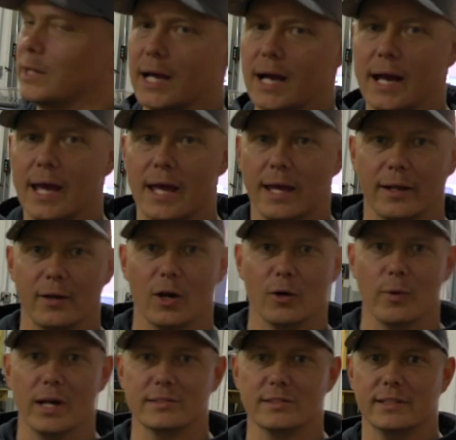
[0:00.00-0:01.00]
We got Ed,
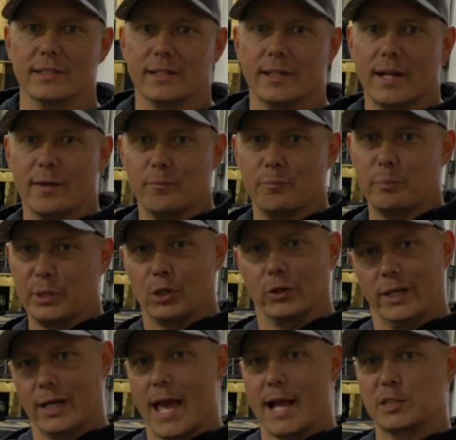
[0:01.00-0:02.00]
our resident
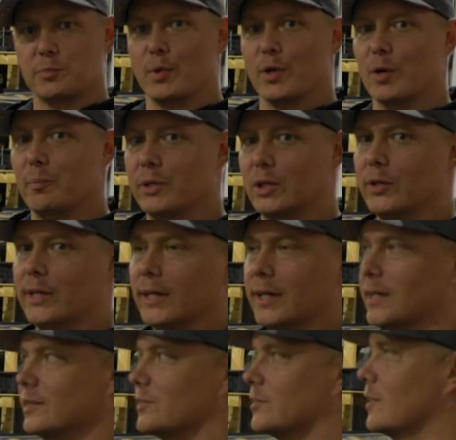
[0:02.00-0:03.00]
building expert, building
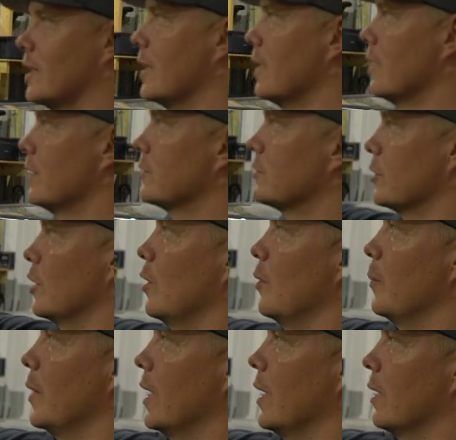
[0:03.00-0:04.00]
us
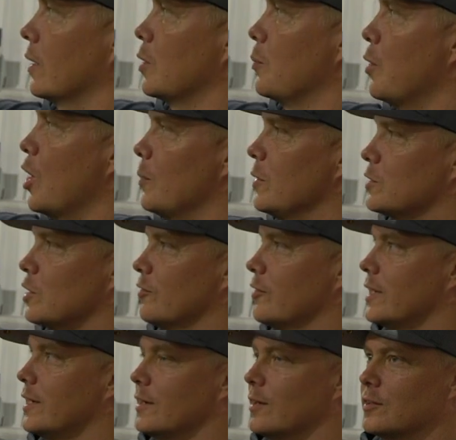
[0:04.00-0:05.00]
some compartments
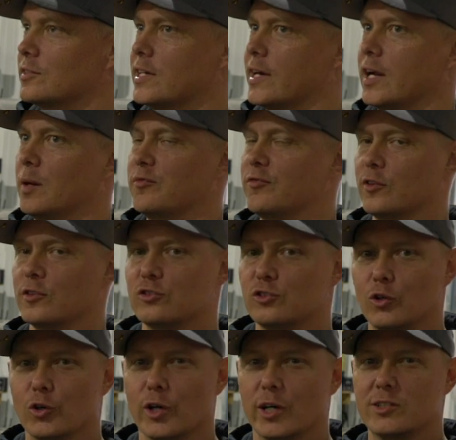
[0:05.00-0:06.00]
over here set up for
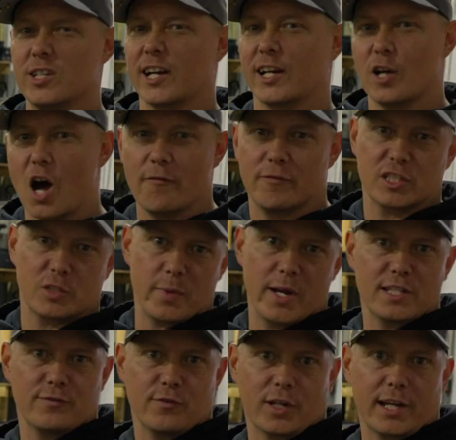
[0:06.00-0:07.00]
storage, like an office
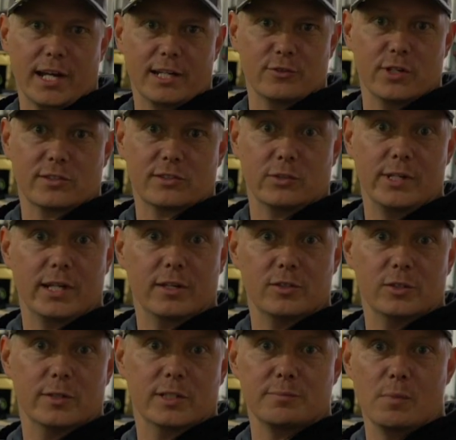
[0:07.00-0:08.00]
space for Kendrick so he can
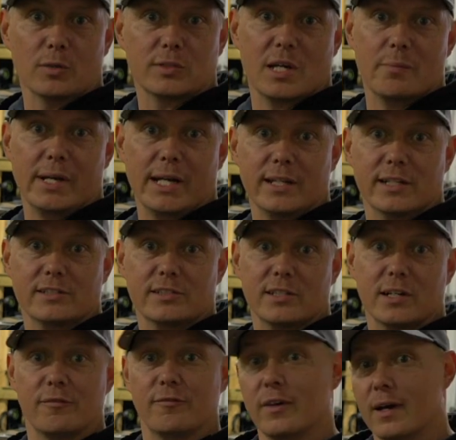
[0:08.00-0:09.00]
do his multimedia
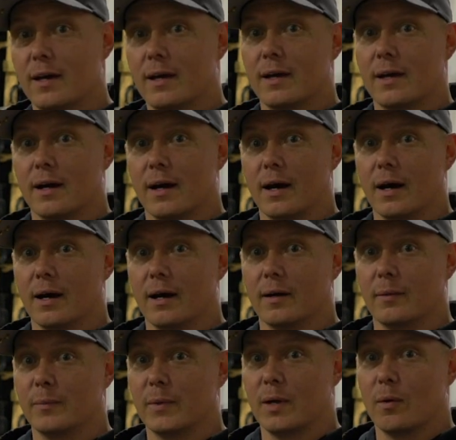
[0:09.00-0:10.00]
stuff.
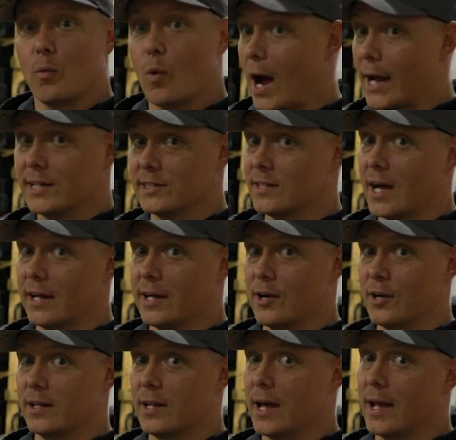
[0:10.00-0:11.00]
Why not
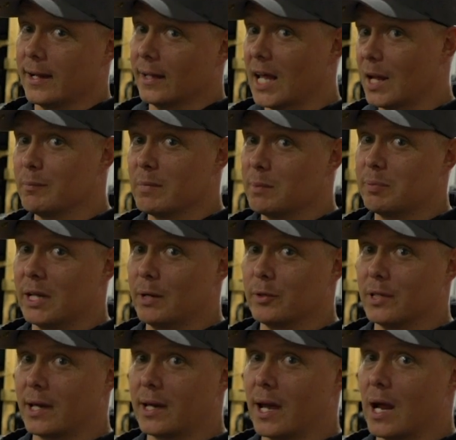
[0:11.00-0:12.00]
here today and letting me play
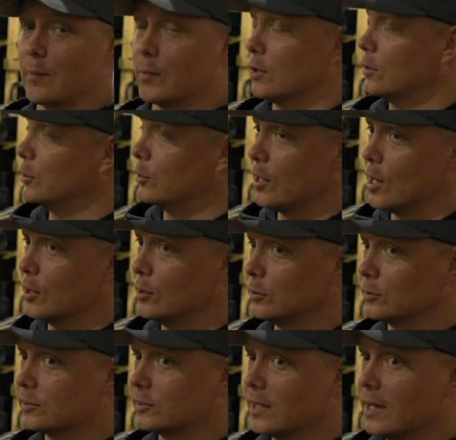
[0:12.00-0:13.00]
with a camera, who
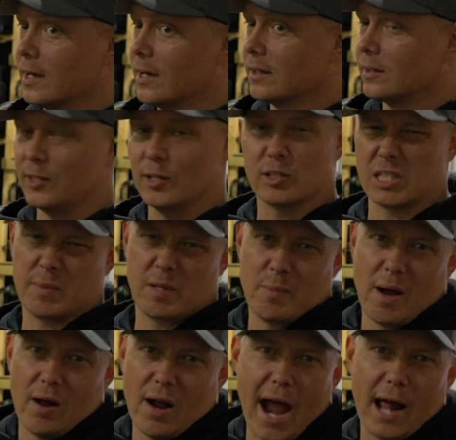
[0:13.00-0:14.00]
knows, you know, something
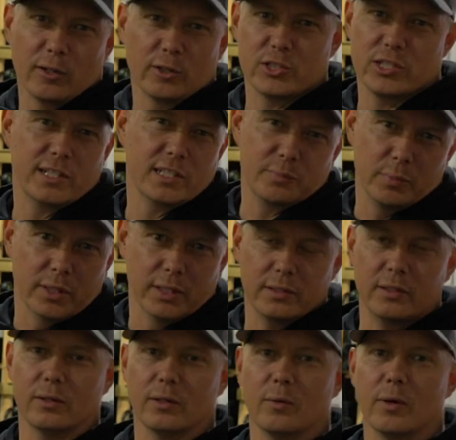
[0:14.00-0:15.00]
about allergies,
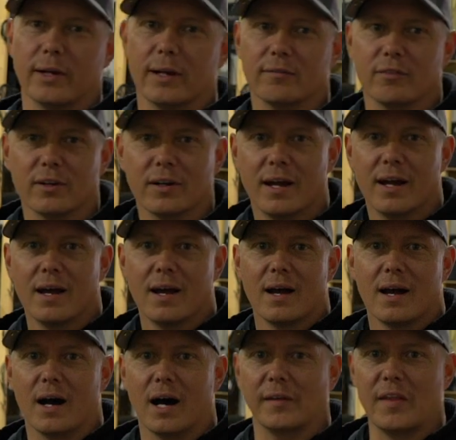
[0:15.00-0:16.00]
but you know, whatever.
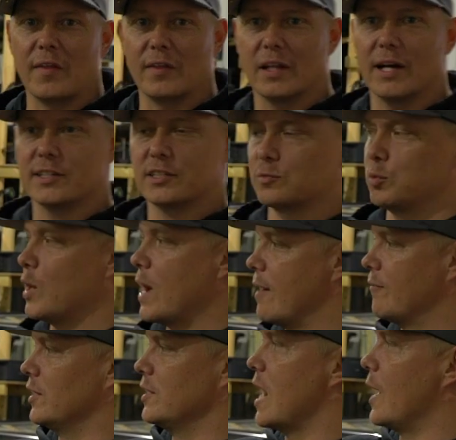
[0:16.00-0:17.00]
Nonetheless, we'll
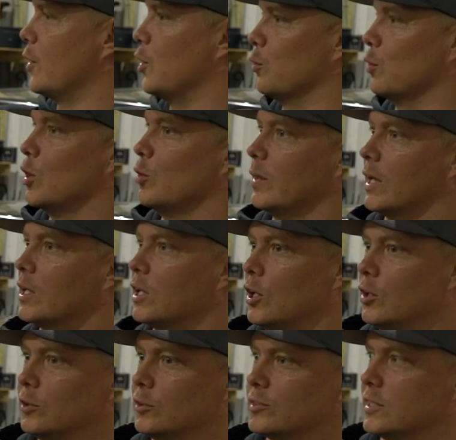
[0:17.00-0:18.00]
have the dyno room
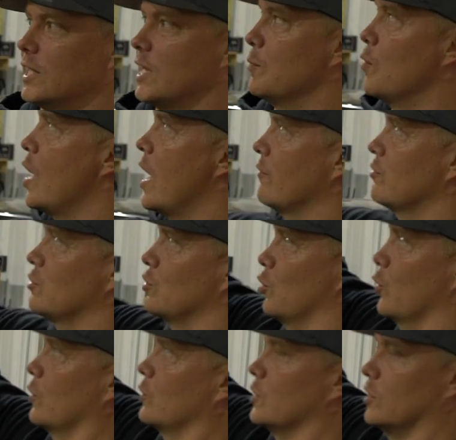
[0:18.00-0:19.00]
enclosed, and then we'll have
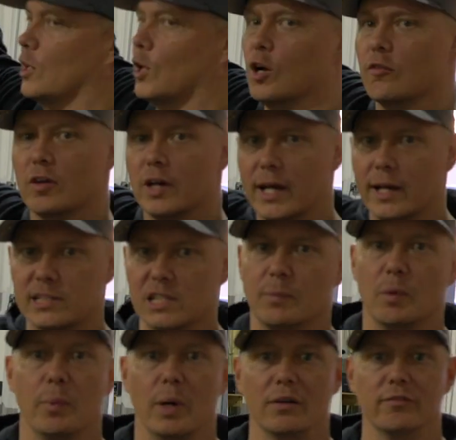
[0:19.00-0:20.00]
storage in the overheads
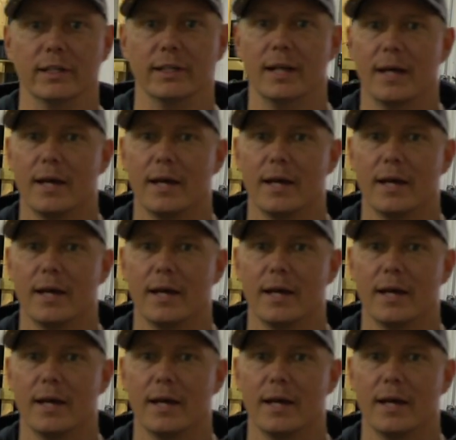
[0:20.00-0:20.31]
up above it.